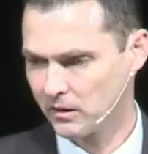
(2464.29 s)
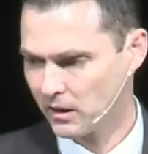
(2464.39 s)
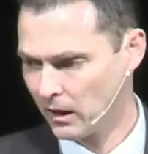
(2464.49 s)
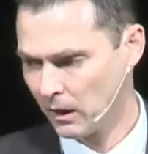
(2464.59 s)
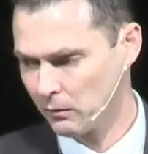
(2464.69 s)

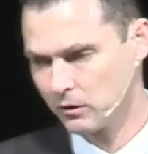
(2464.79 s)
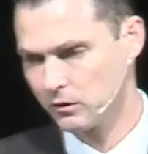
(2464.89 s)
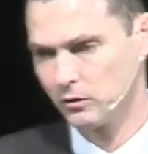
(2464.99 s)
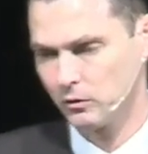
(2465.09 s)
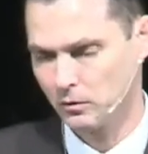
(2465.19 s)
I really
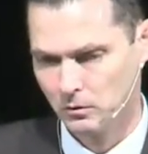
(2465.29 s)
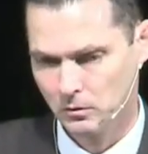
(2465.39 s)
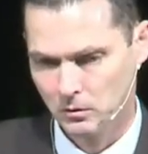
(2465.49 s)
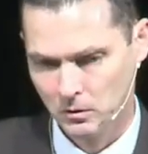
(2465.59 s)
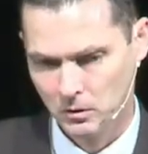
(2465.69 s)
do.
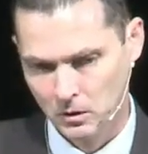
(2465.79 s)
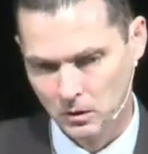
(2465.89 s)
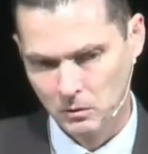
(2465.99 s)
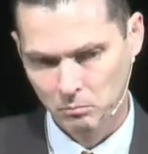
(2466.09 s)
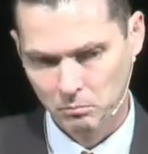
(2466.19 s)

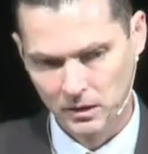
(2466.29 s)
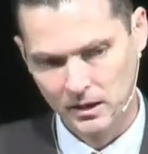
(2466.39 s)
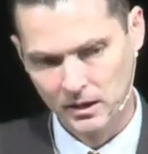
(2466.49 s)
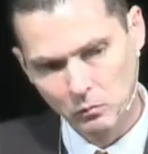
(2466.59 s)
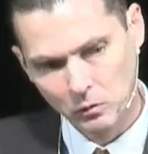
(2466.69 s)
But
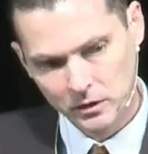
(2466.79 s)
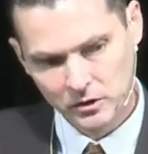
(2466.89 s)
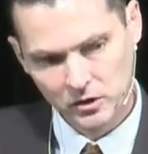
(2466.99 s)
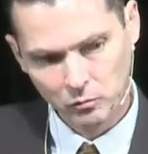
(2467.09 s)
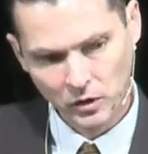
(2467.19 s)
I wonder
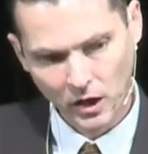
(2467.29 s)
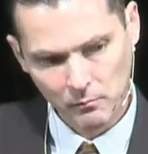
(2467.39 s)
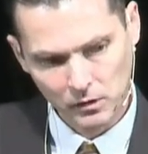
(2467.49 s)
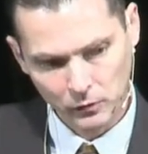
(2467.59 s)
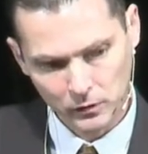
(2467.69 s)
sometimes
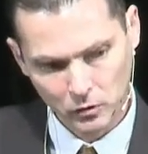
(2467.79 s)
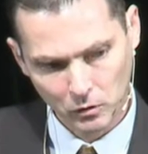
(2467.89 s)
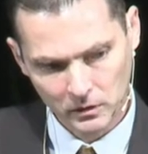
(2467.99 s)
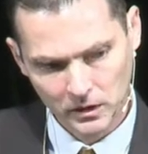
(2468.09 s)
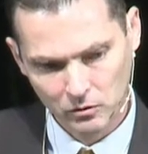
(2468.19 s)
if we
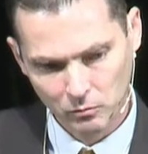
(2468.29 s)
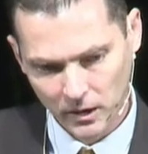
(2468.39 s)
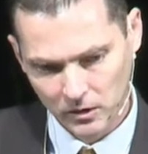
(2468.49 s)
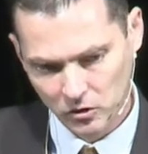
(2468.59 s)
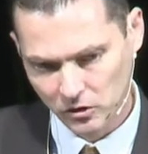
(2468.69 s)
don't need to
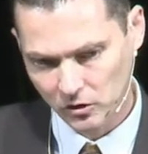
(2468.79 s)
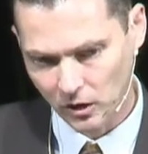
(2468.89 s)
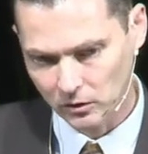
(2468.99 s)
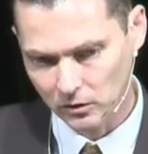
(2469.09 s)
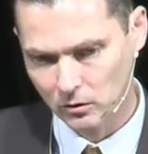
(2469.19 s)
make just a
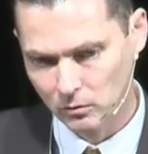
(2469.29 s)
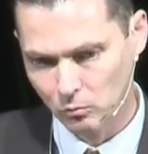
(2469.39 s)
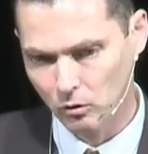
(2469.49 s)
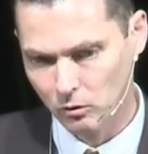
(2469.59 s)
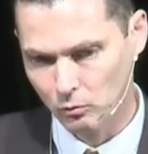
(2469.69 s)
little
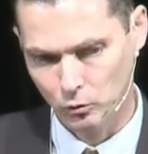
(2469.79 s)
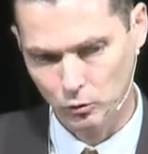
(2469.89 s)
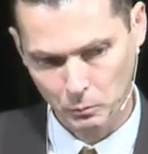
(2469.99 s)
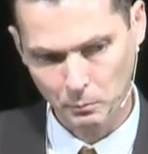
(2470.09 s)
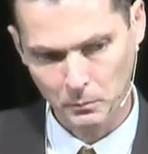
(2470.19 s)
more
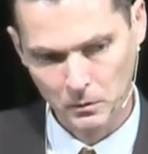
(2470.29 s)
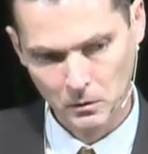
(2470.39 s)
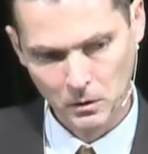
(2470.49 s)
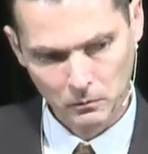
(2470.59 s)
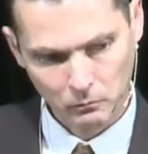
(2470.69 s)
room
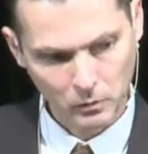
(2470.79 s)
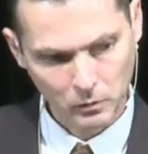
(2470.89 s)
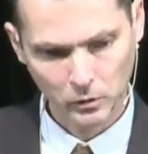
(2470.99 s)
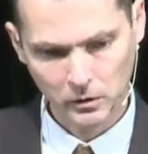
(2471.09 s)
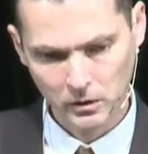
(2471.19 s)
for the
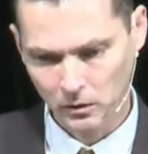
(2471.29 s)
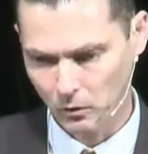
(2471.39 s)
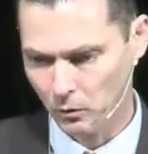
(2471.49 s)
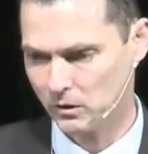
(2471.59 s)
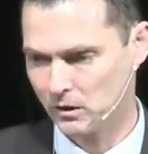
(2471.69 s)
working of the
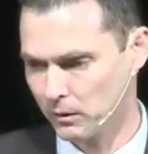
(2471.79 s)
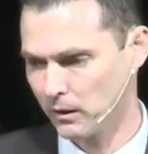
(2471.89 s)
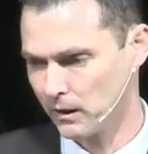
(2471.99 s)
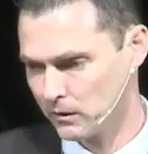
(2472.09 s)
Holy Spirit.